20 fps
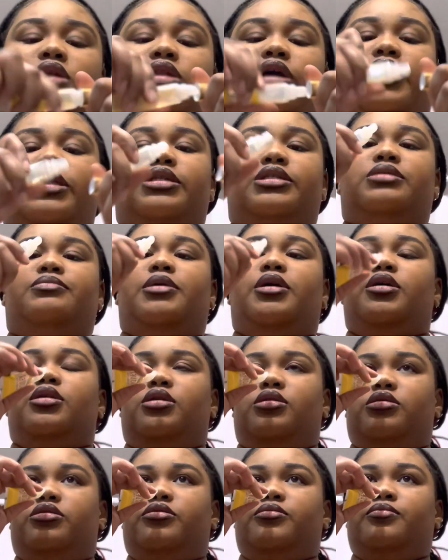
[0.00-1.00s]
like the smell
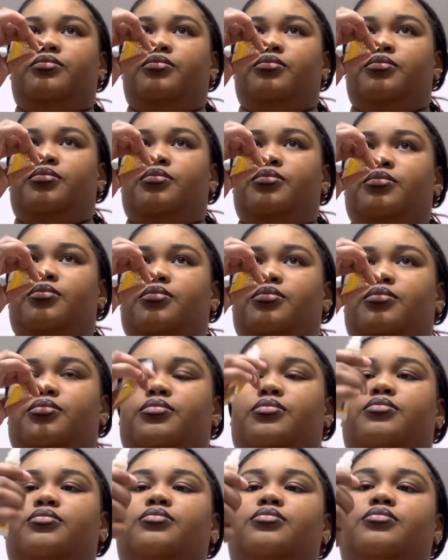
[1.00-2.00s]

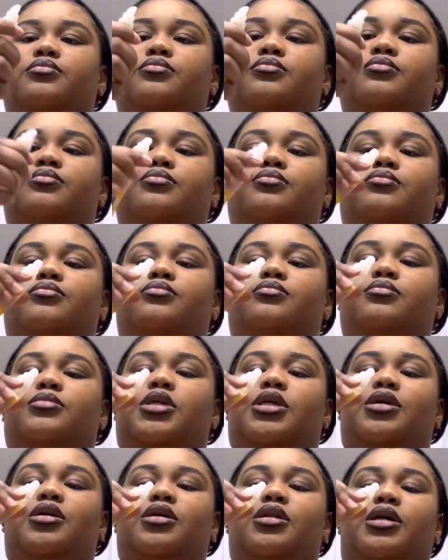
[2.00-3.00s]
of.
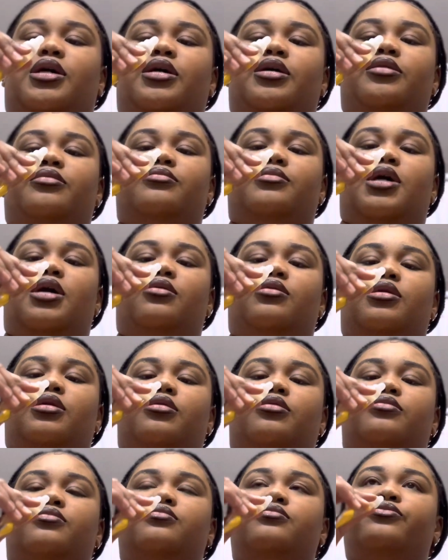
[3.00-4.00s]
Yeah, like, I don't
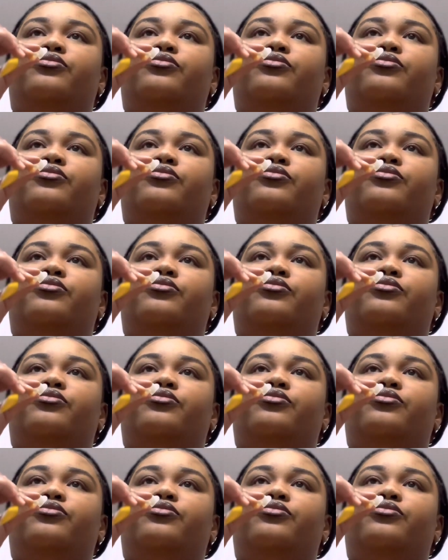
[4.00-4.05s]
know.